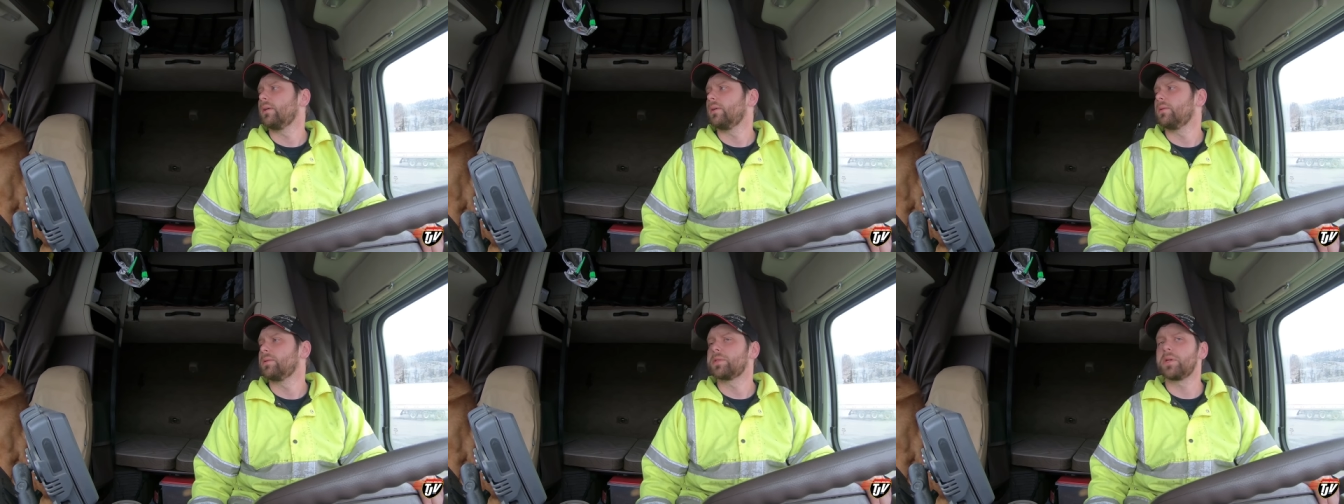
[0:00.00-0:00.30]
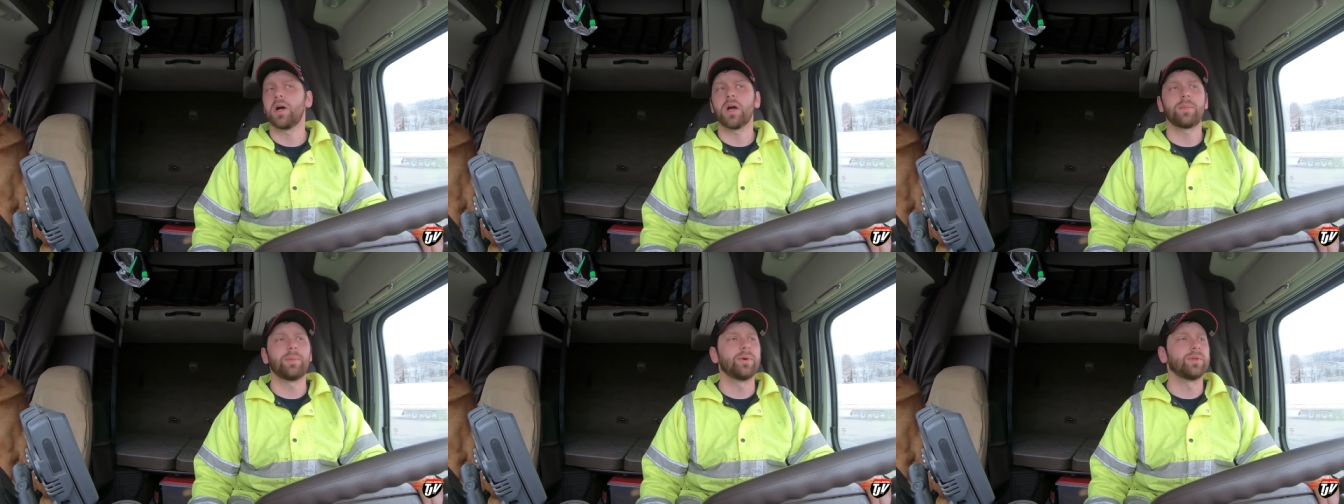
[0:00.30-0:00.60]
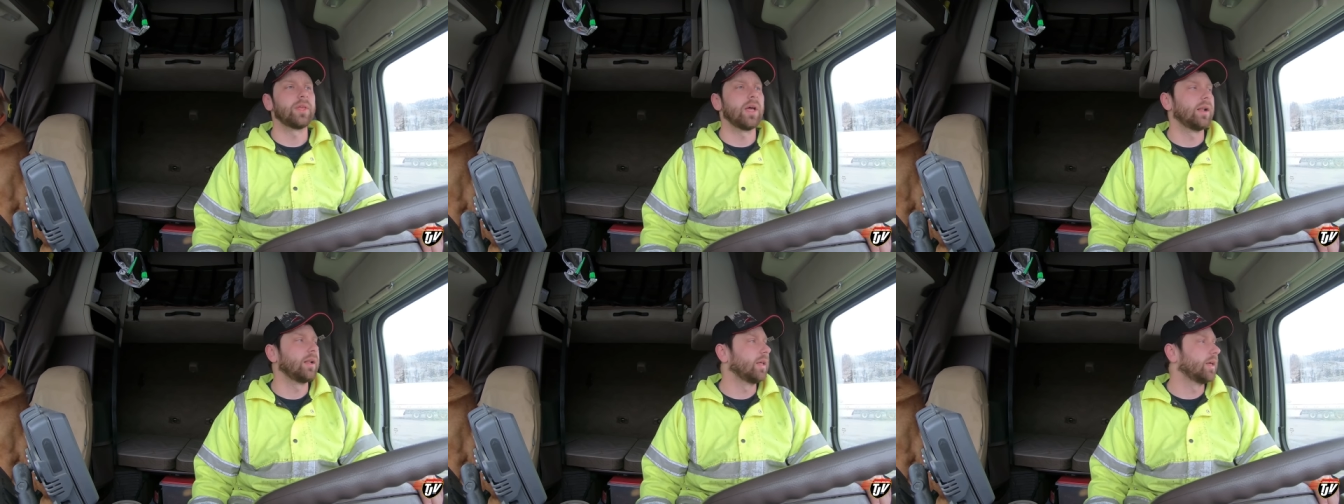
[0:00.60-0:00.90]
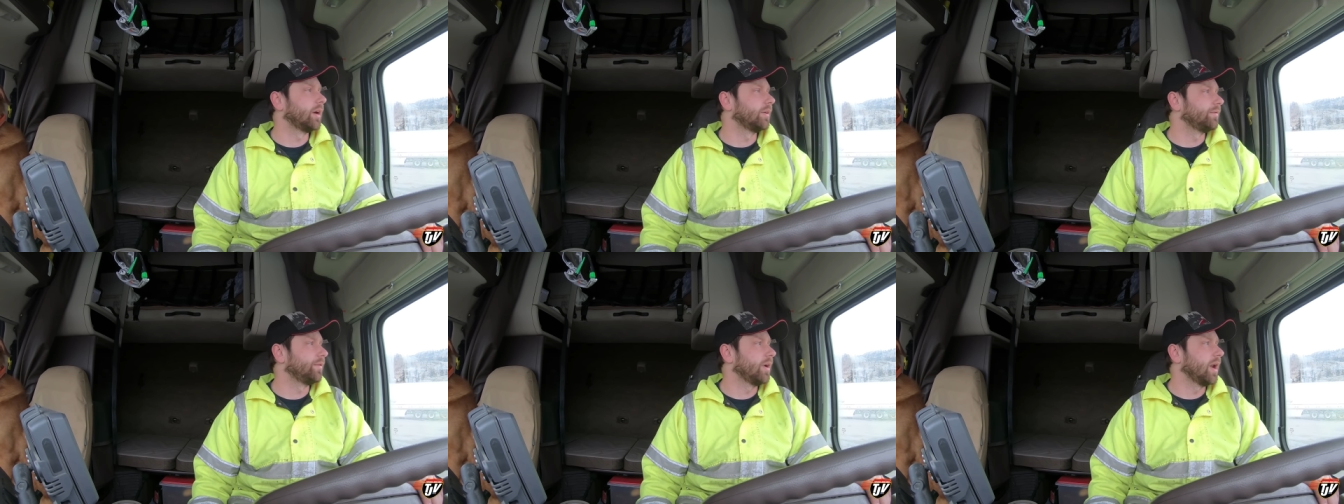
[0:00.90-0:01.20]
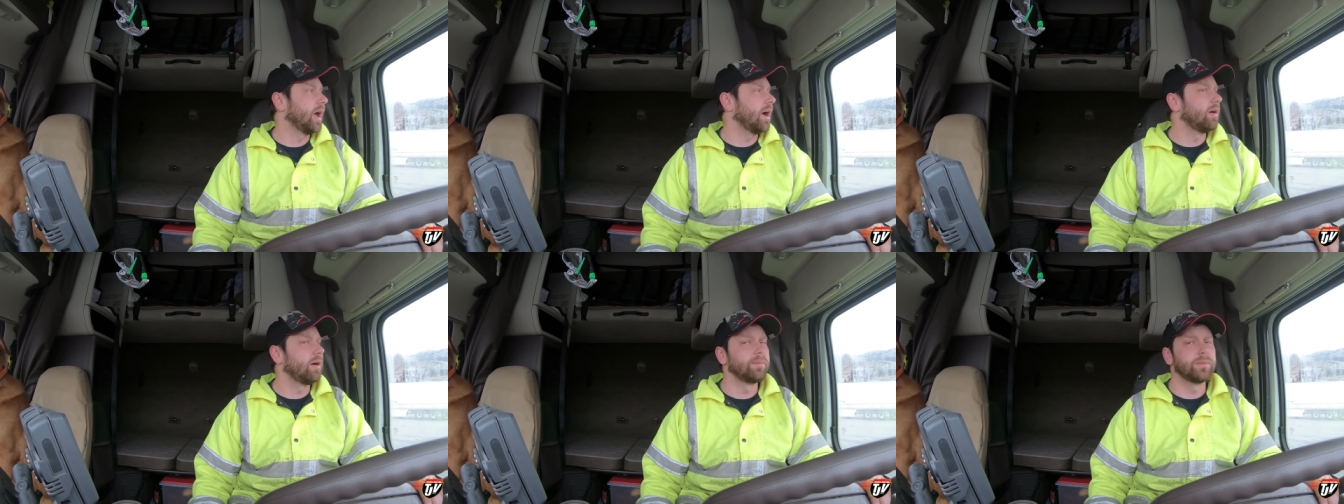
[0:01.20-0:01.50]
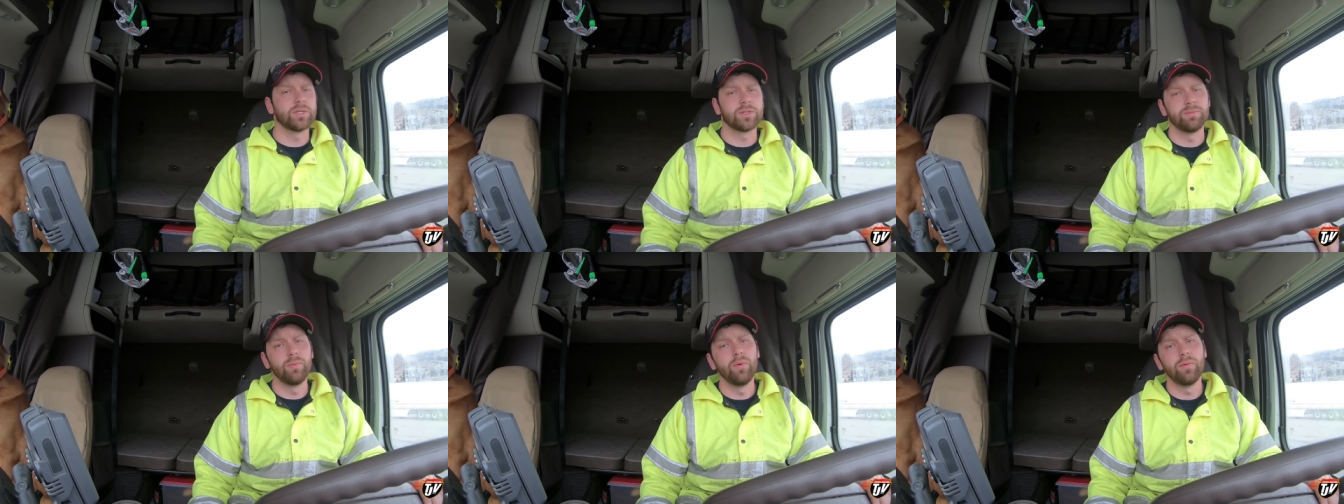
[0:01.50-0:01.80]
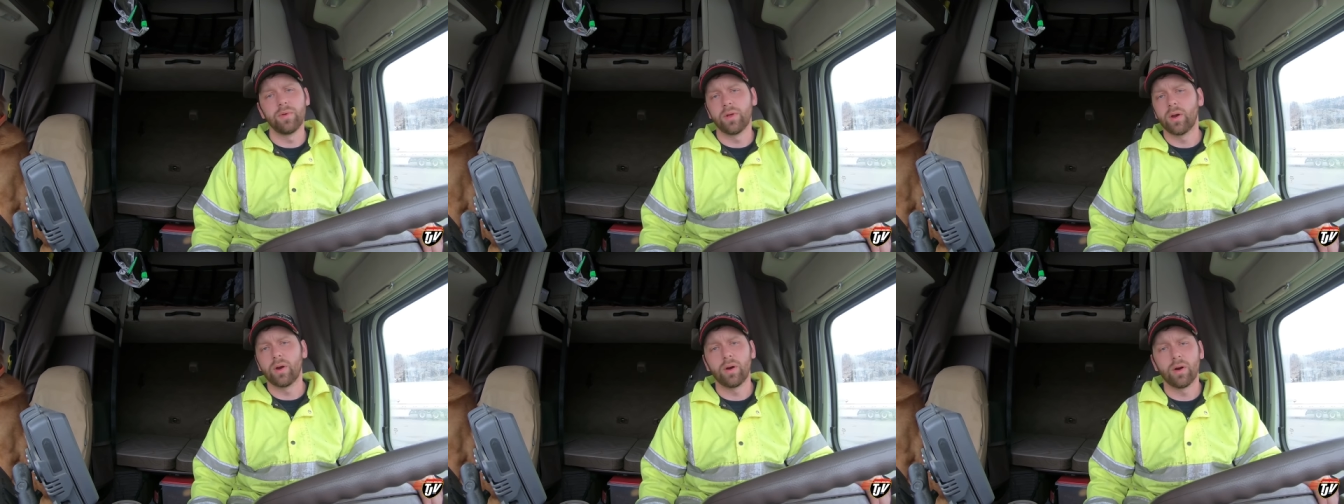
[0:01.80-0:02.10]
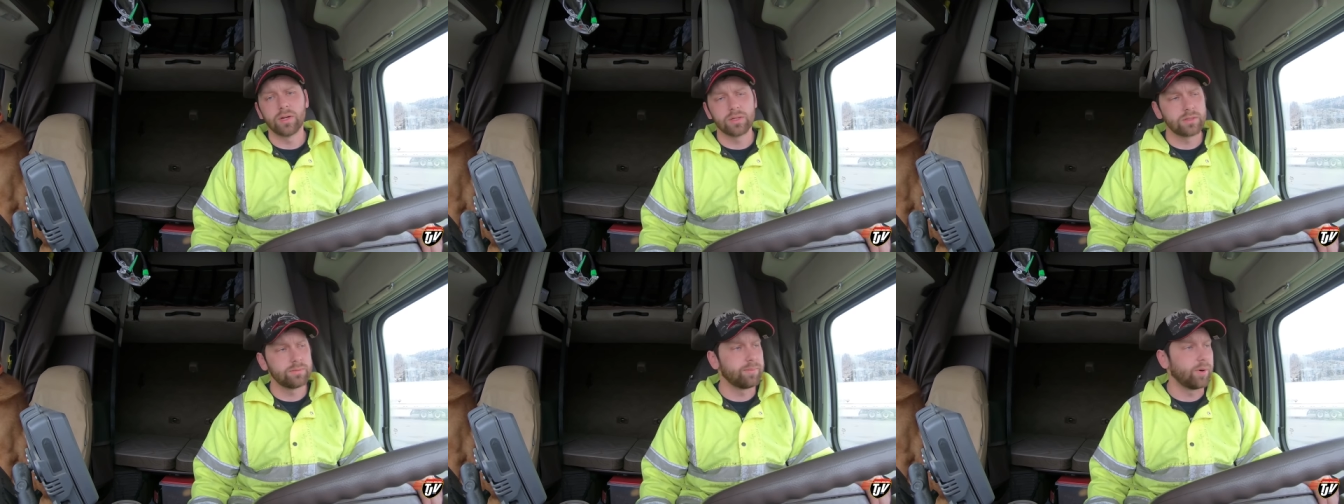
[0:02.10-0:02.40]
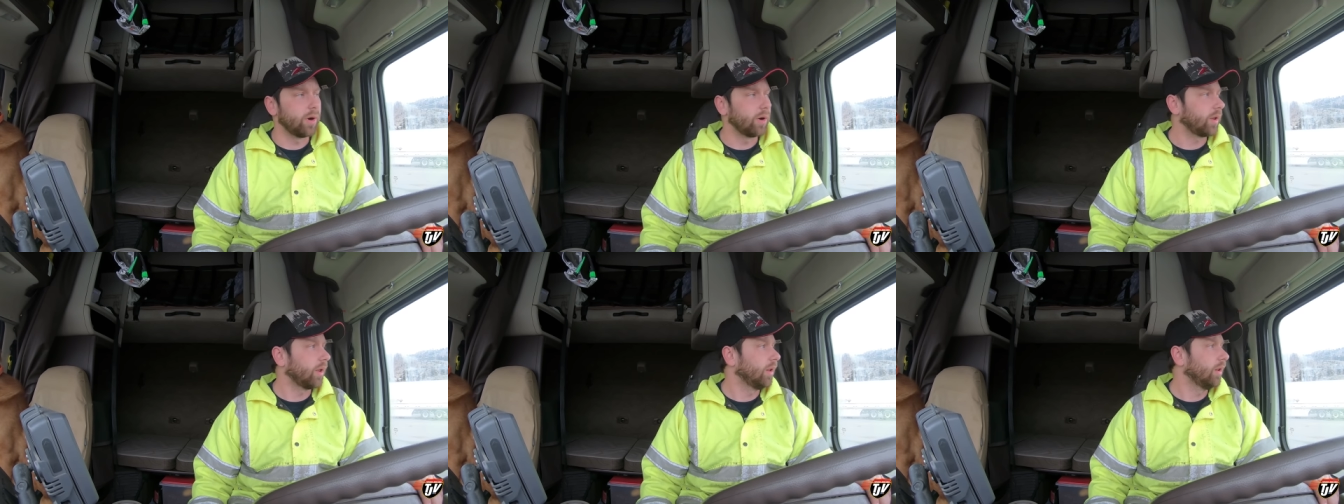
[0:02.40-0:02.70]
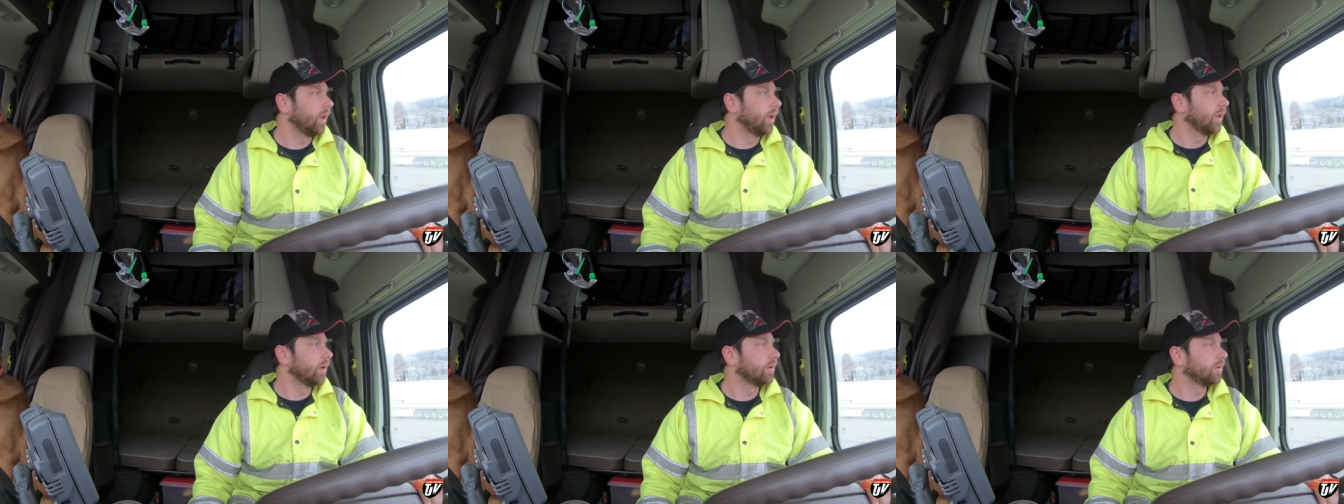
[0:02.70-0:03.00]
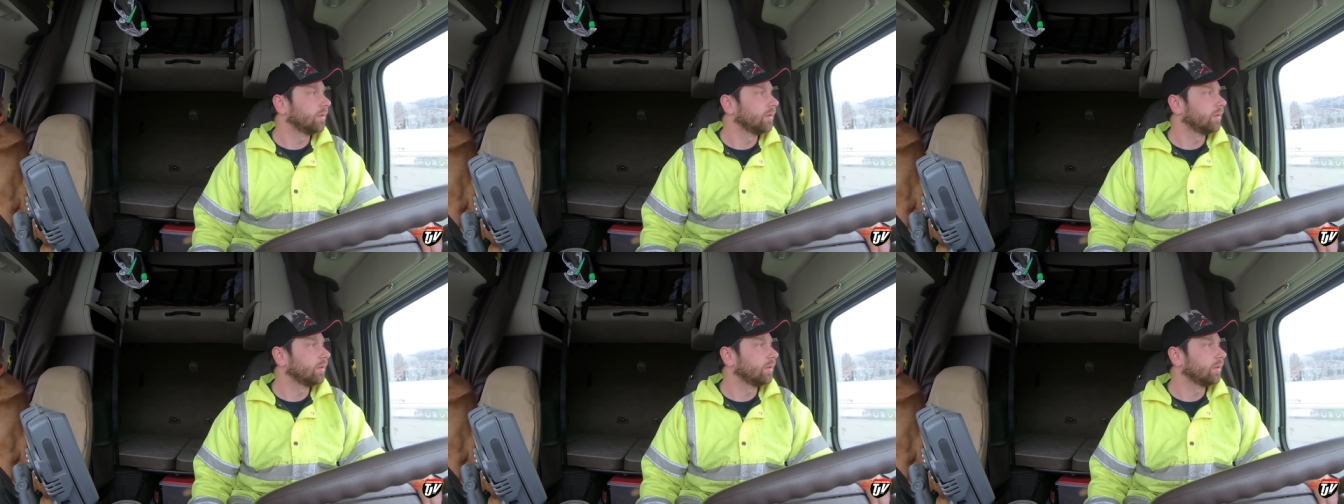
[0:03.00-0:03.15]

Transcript: we'll talk about that later. For now, I'm just moving across the parking lot.